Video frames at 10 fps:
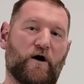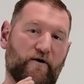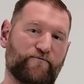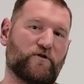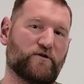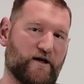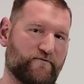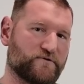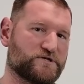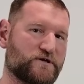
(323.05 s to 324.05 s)
of the
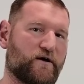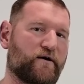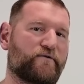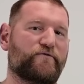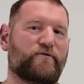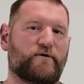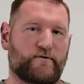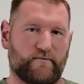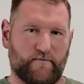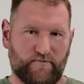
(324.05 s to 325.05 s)
levels of
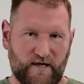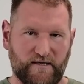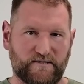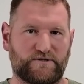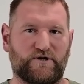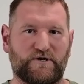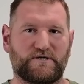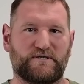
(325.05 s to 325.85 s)
plates that you're going